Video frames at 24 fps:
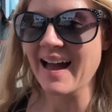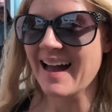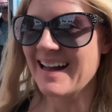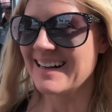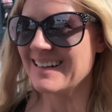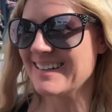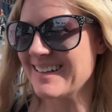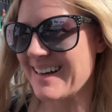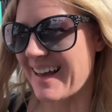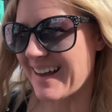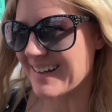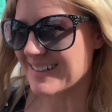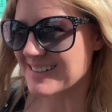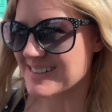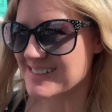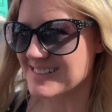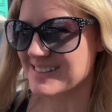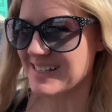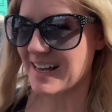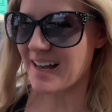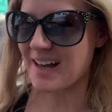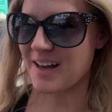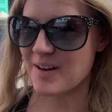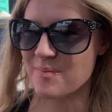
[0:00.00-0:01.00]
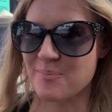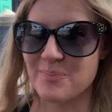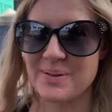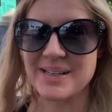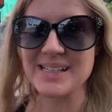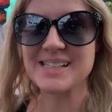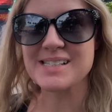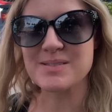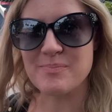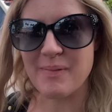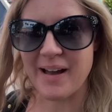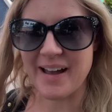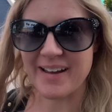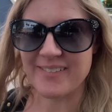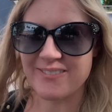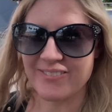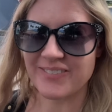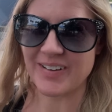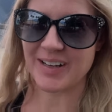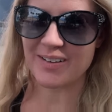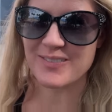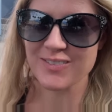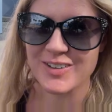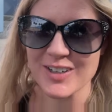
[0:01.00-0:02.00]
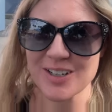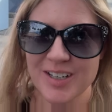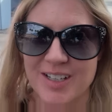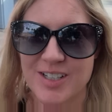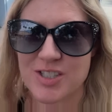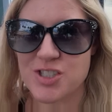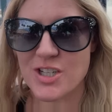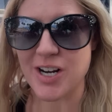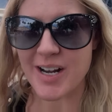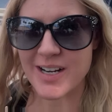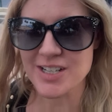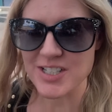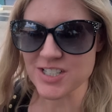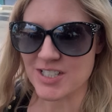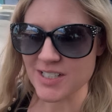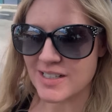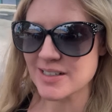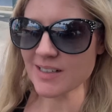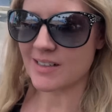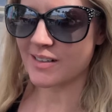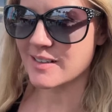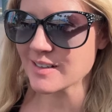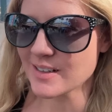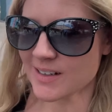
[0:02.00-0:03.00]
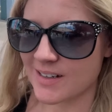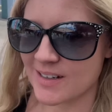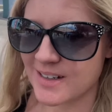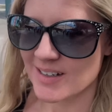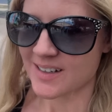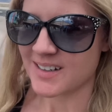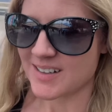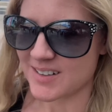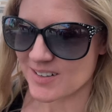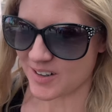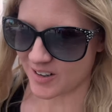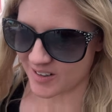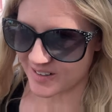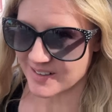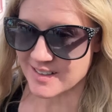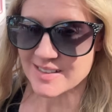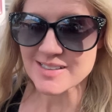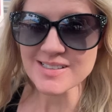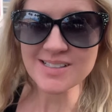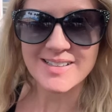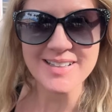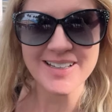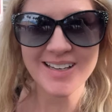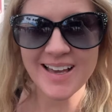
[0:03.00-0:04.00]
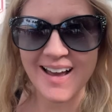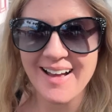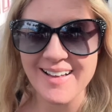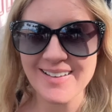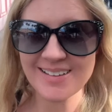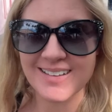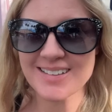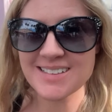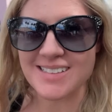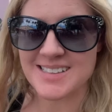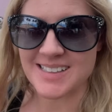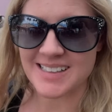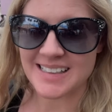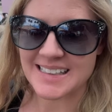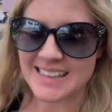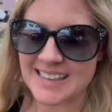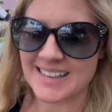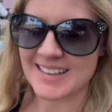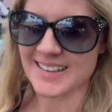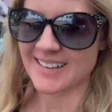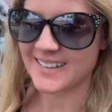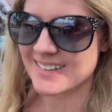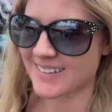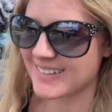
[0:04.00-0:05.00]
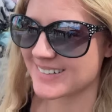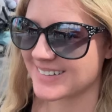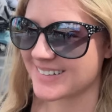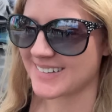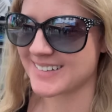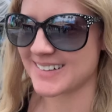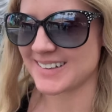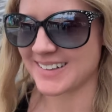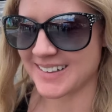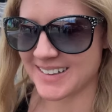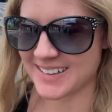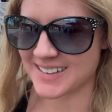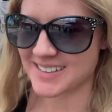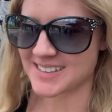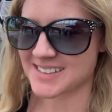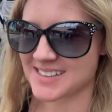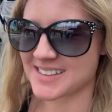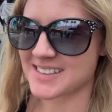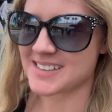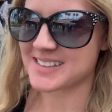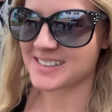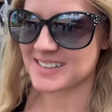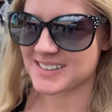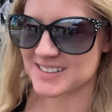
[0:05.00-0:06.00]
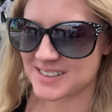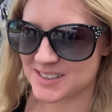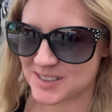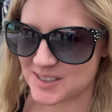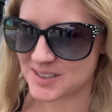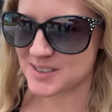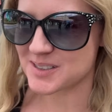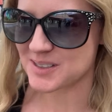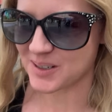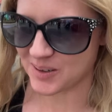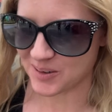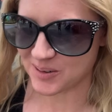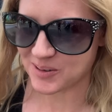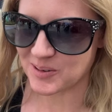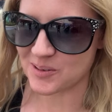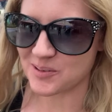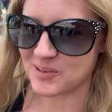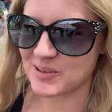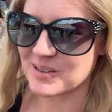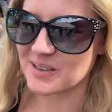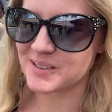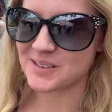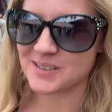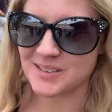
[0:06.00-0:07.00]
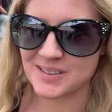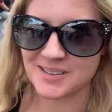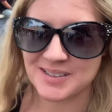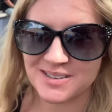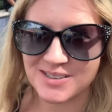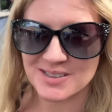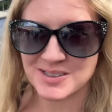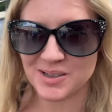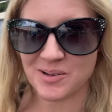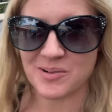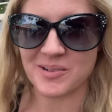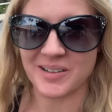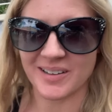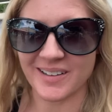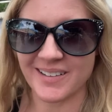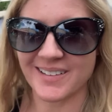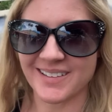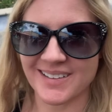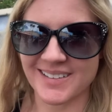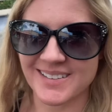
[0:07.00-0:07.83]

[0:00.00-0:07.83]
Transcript: Next up is my favorite attraction, Guardians of the Galaxy. It's so good.